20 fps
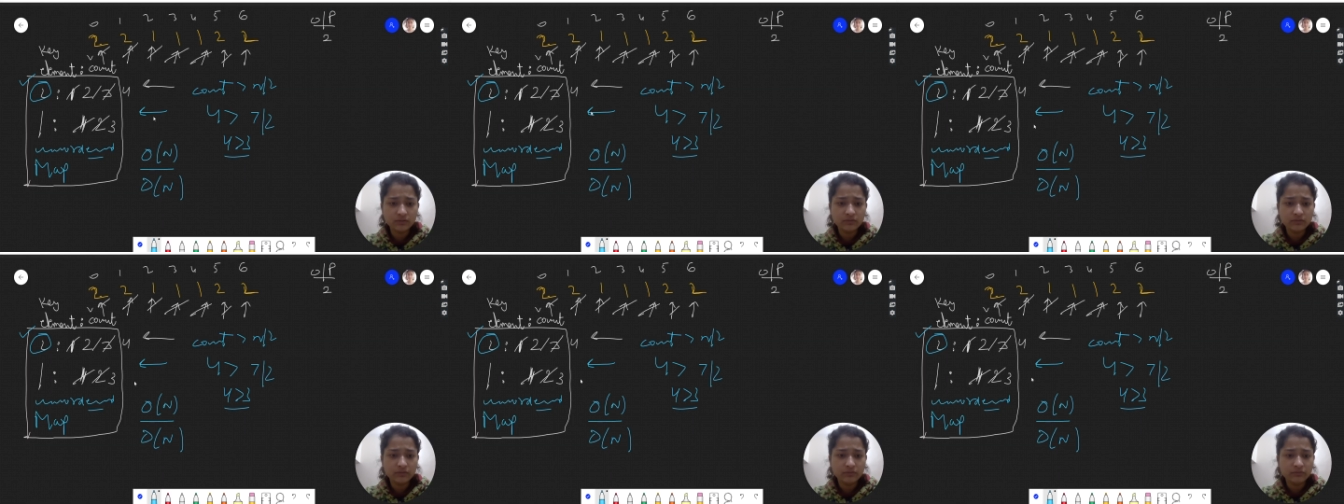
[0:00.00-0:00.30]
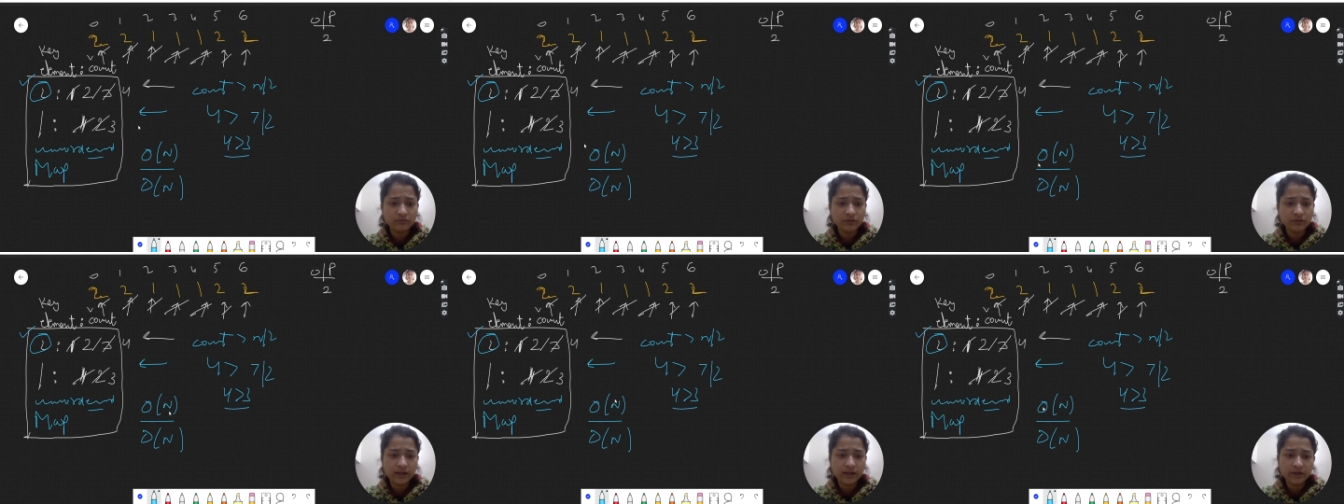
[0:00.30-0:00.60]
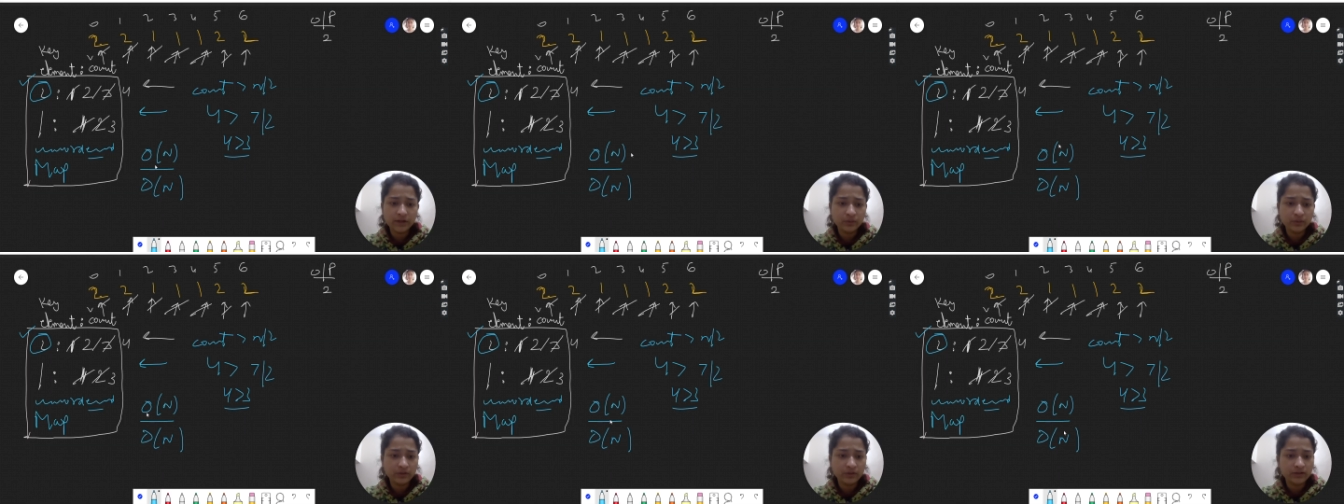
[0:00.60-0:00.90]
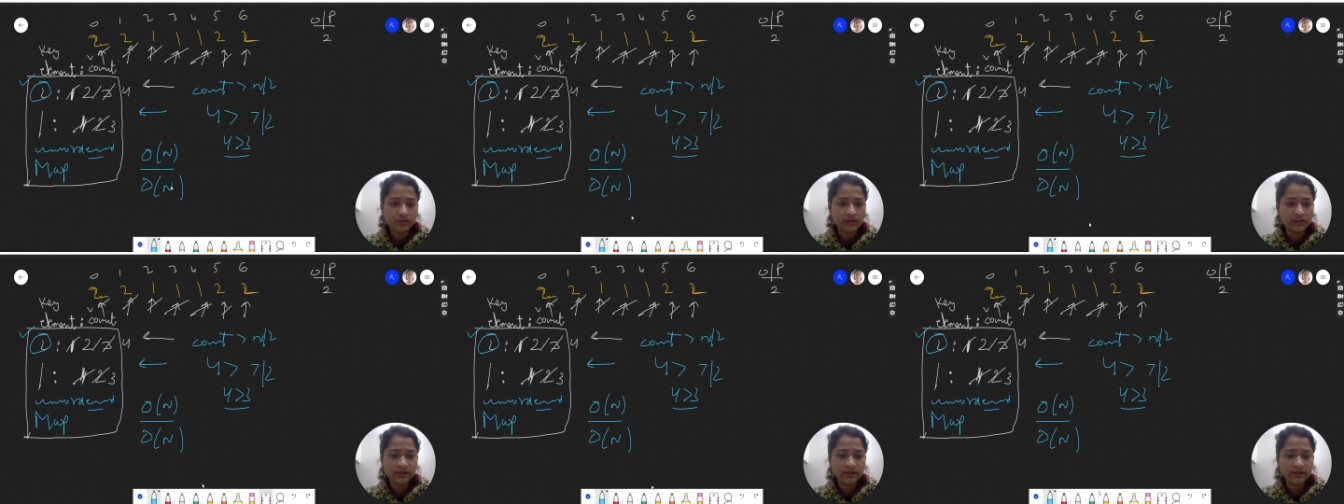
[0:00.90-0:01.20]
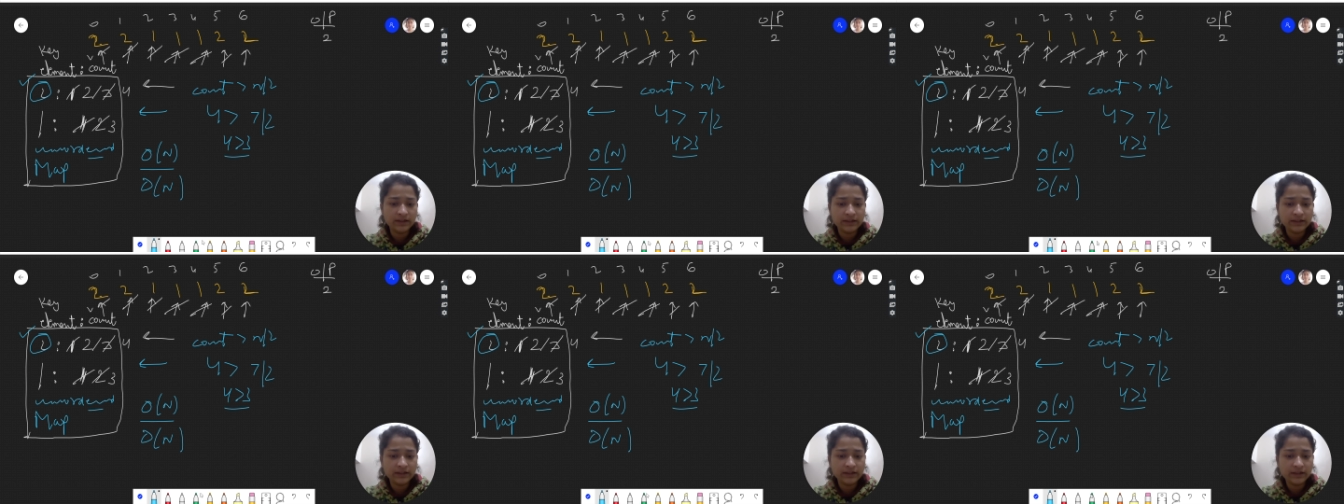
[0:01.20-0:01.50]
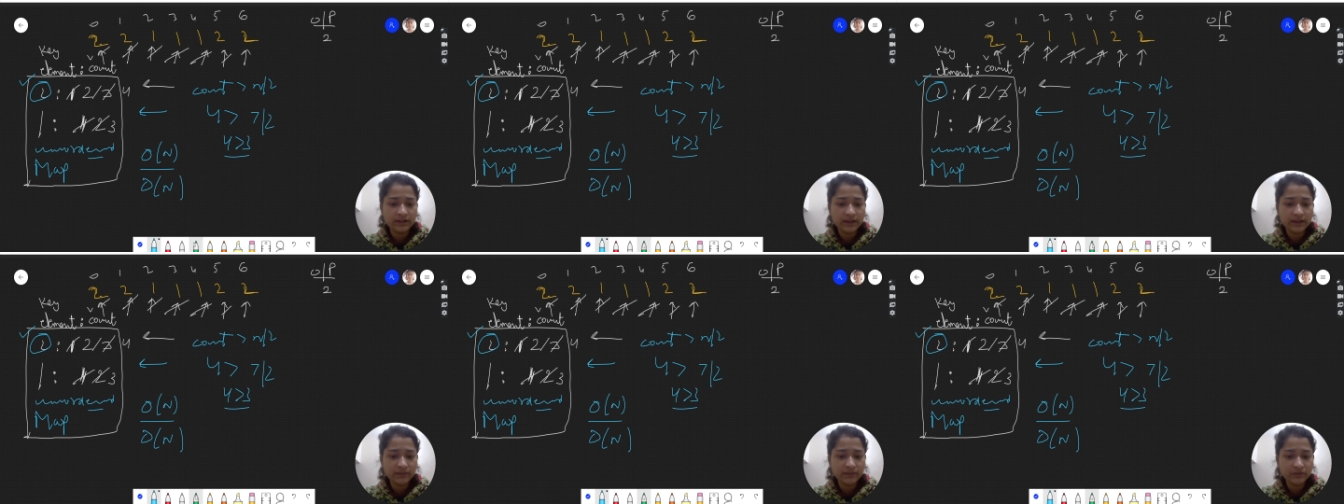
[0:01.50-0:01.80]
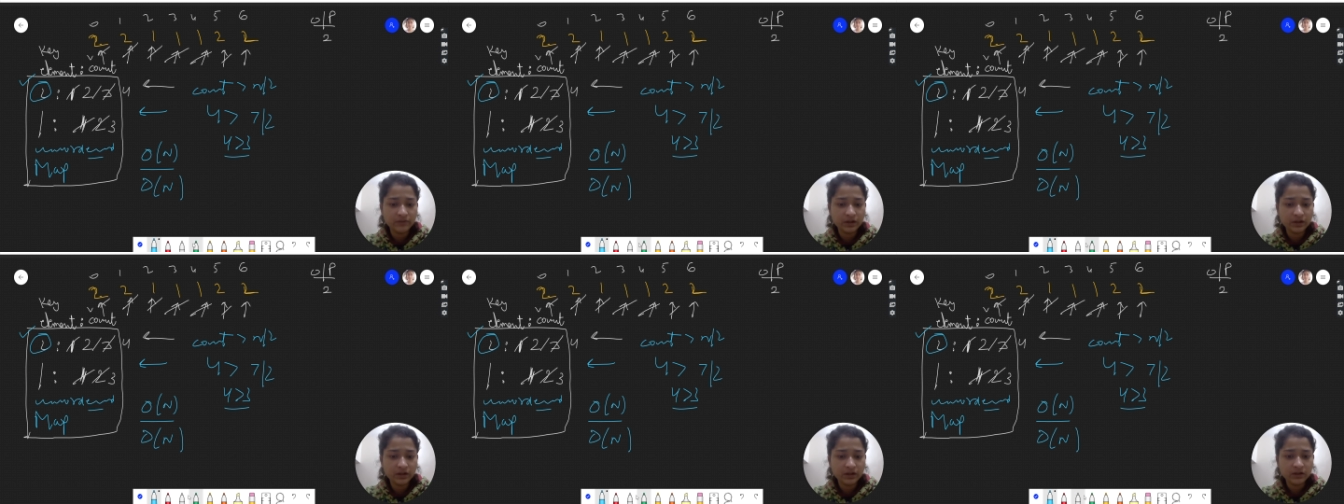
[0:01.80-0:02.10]
we are doing, linear time we
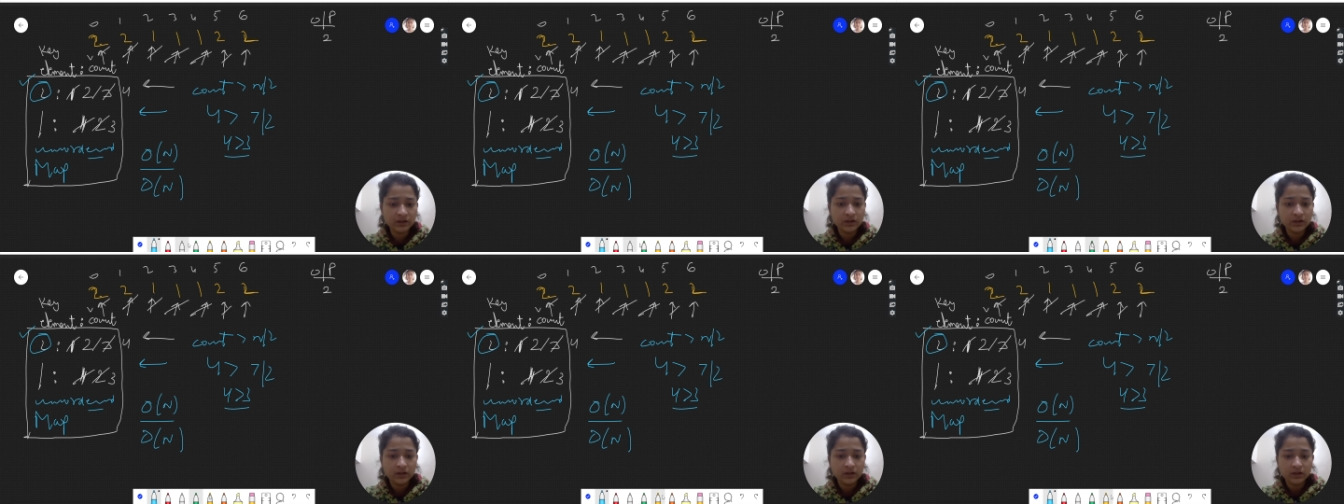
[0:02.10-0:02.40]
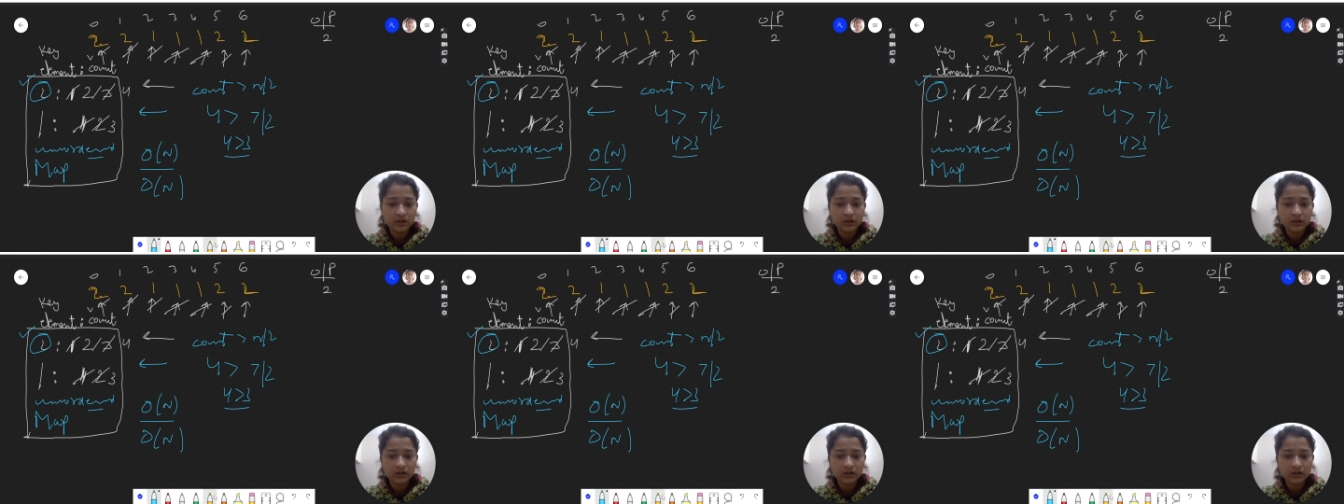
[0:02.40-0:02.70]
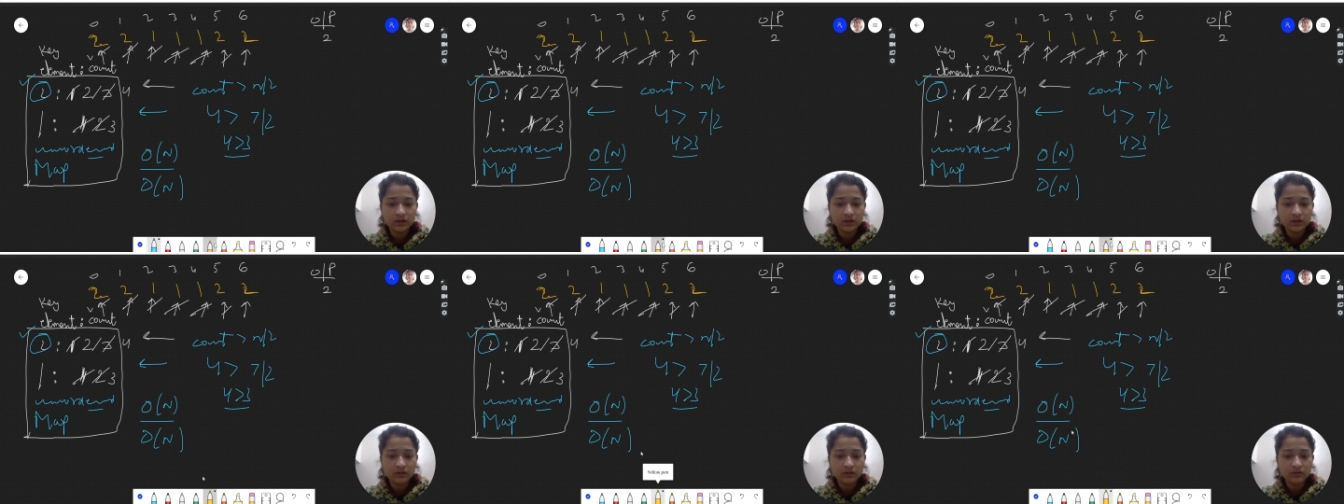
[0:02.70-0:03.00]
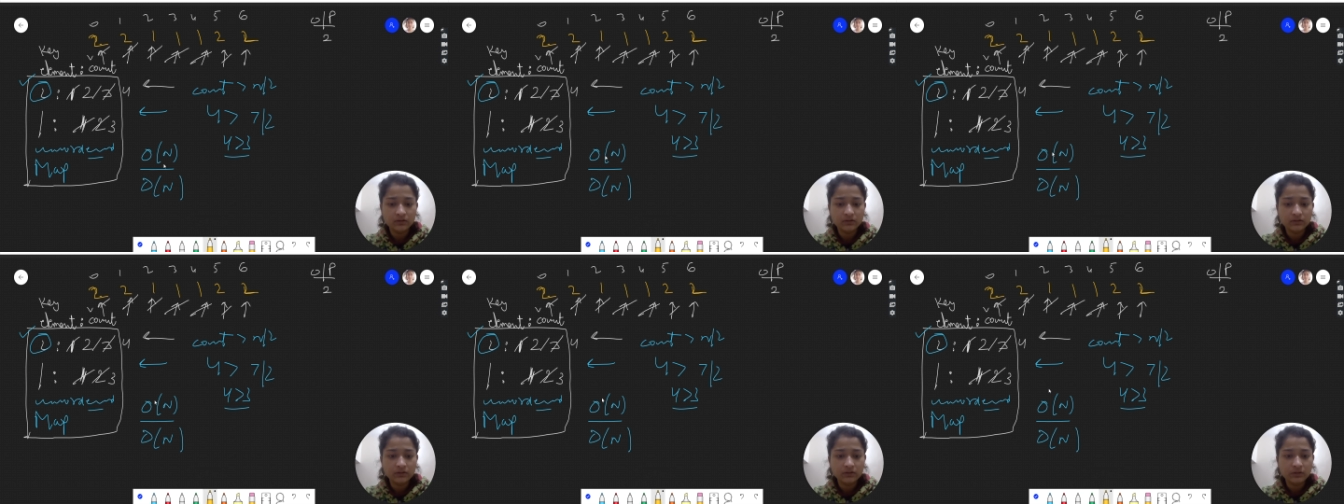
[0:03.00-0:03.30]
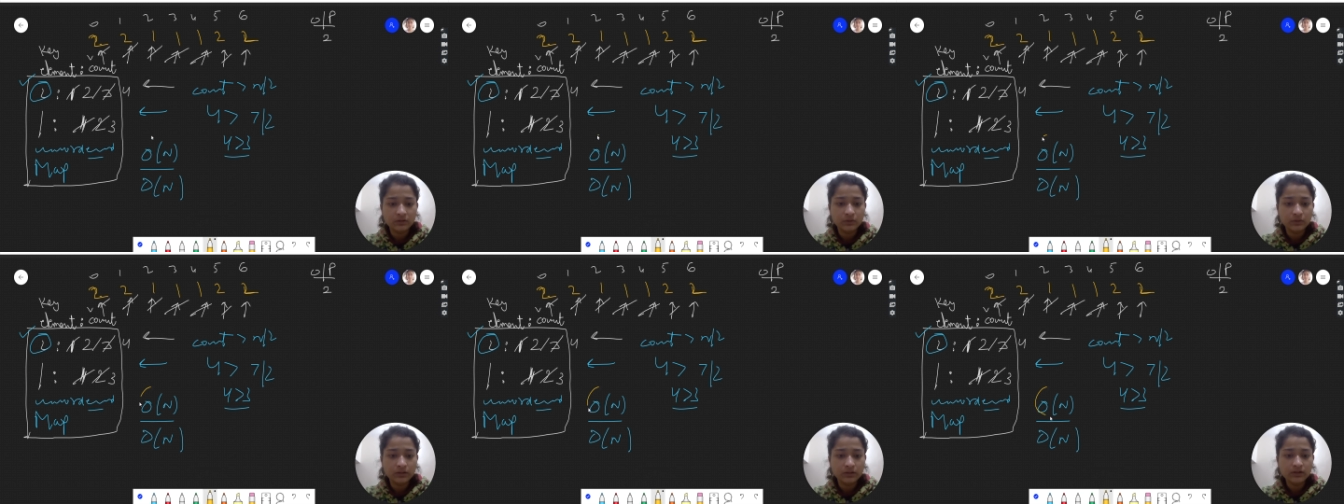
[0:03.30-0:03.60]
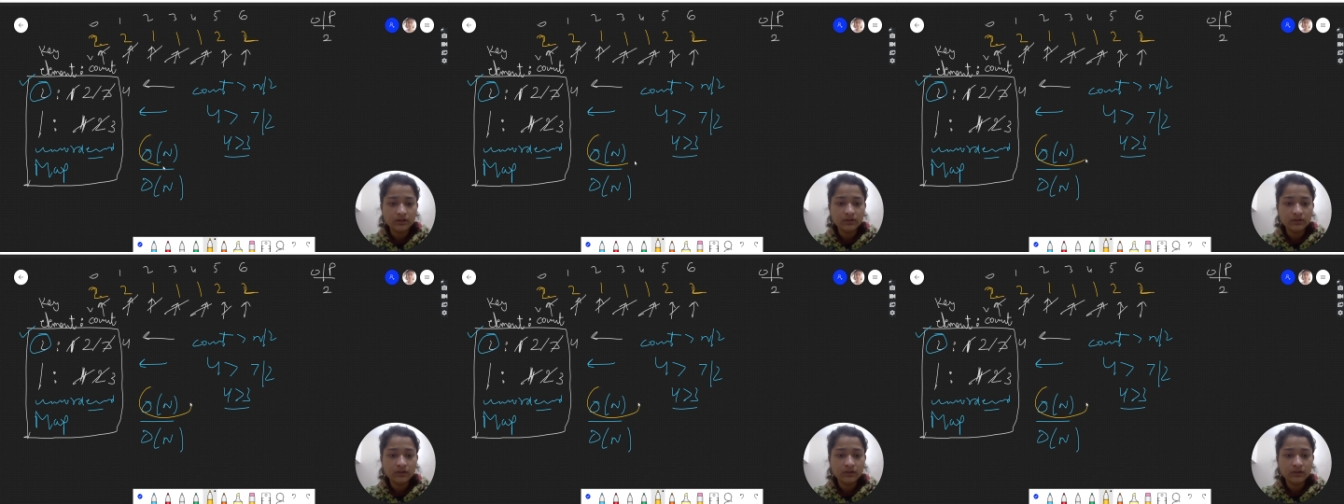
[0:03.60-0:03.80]
are doing,